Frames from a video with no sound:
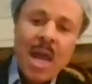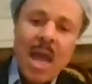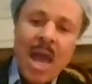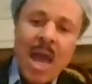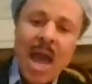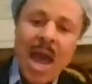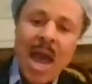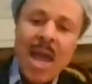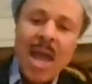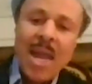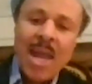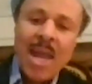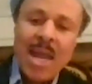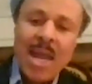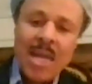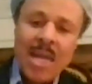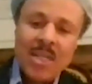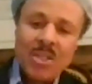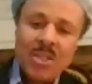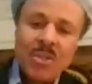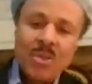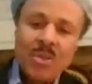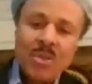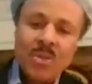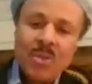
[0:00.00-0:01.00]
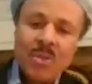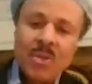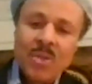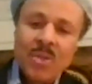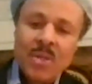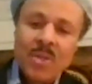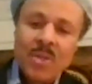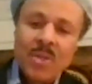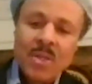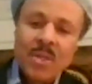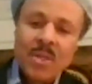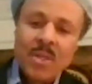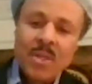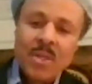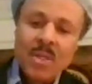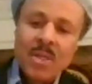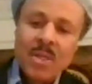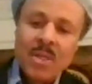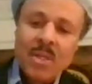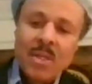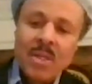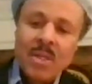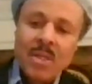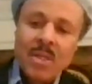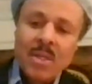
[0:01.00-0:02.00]
I had to,
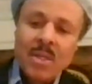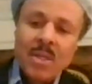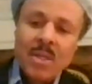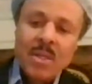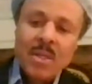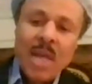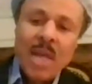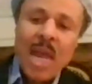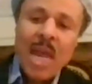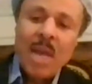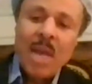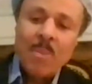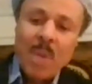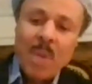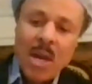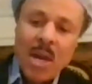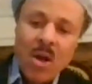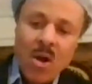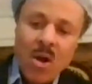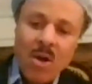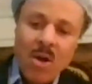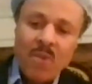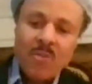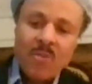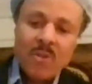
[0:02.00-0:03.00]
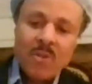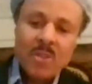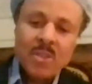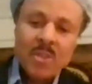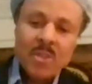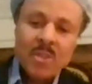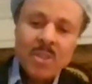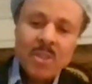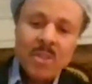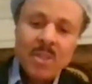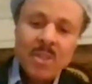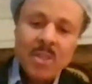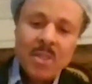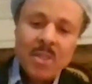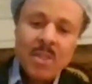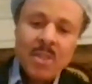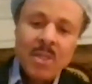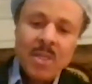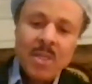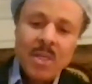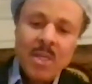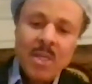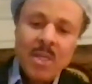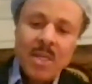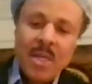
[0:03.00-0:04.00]
and my office
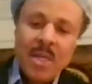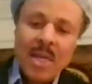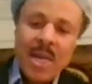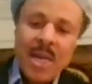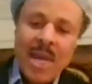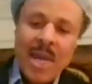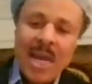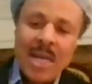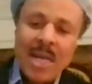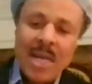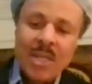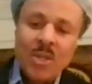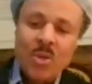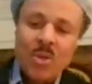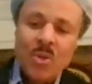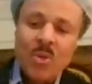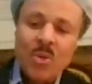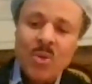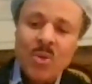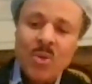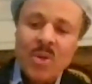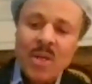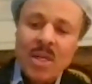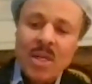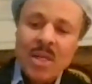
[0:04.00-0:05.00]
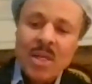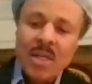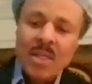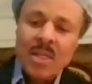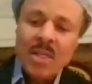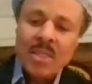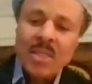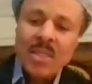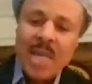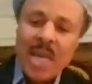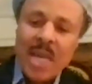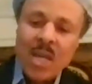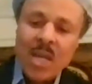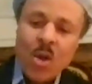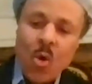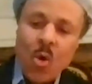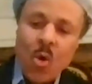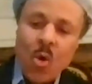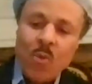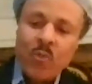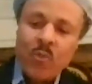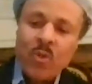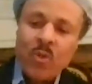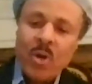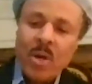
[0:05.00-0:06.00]
had to take
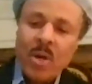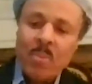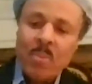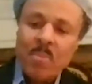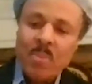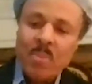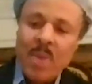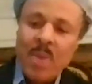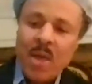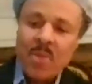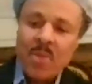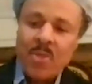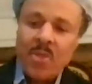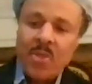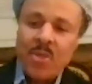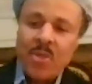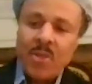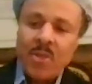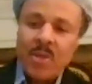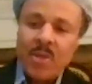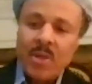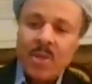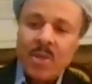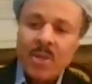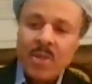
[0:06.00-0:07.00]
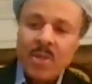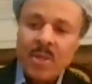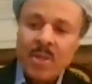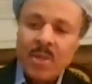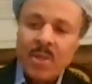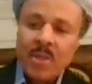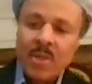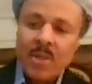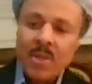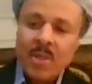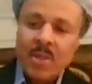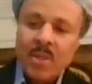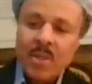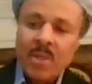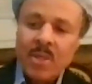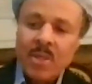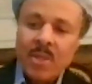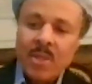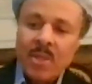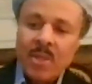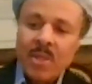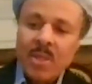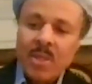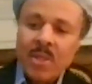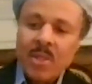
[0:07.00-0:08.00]
over a month
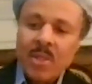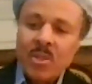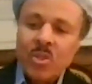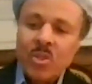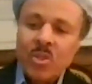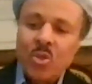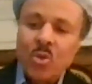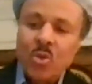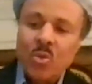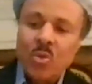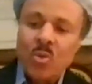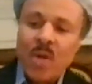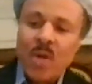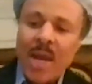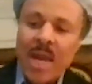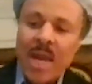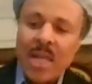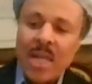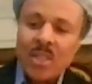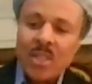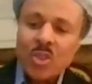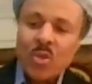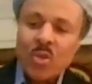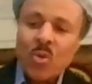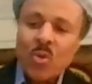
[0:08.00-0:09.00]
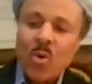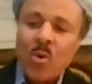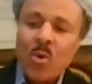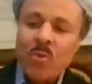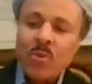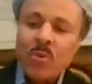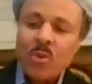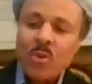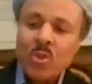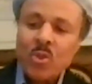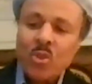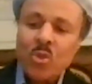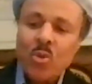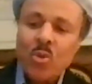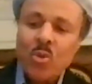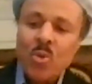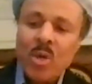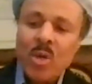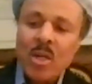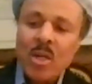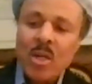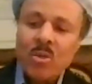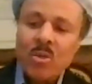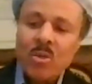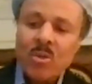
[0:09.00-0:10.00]
to answer over
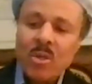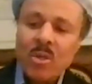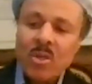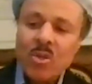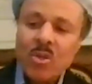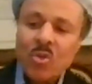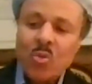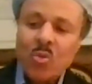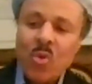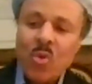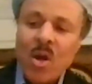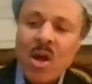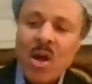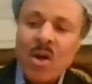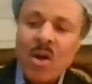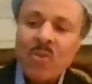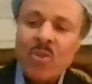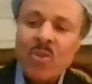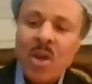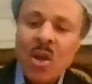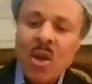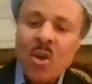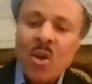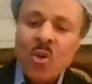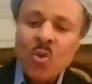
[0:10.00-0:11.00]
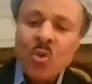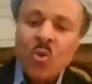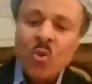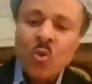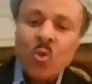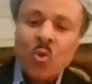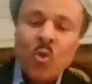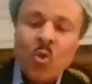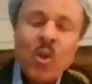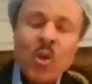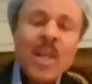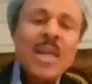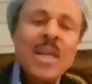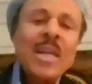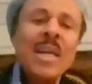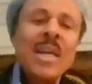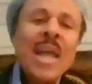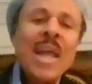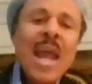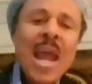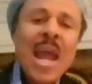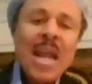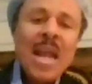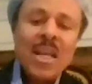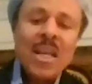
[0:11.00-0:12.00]
212 written
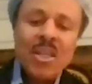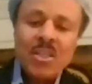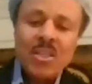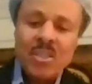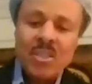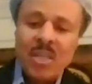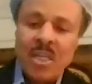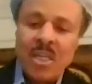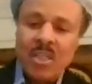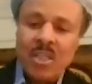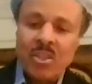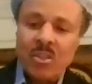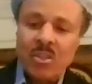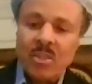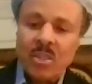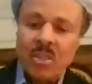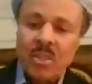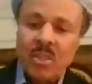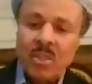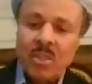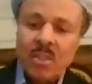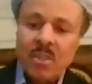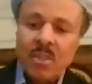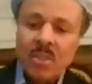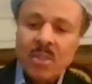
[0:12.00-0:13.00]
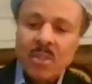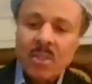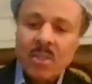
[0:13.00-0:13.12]
accusations,